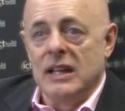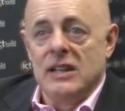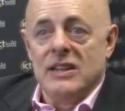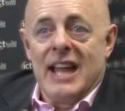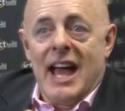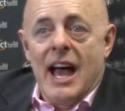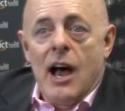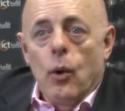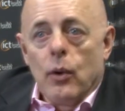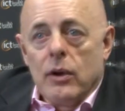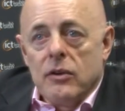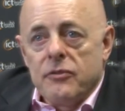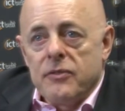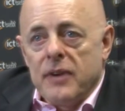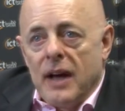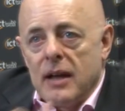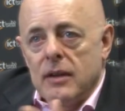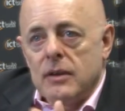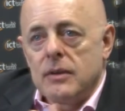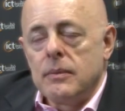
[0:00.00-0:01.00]
now in
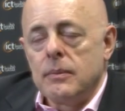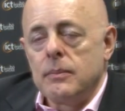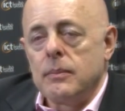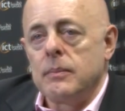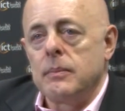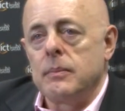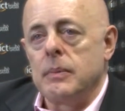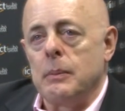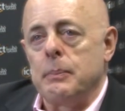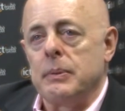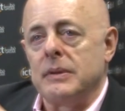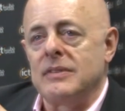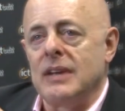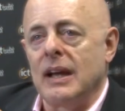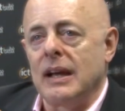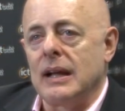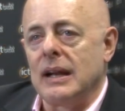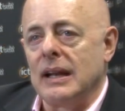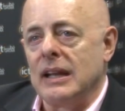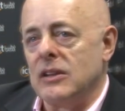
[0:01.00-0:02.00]
fact, but
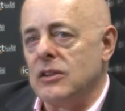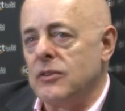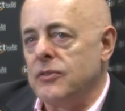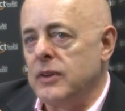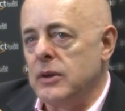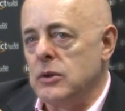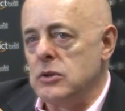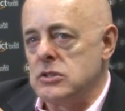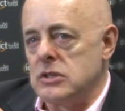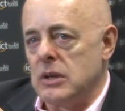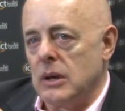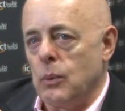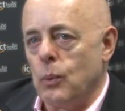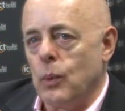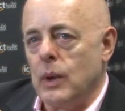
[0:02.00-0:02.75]
particularly in the future,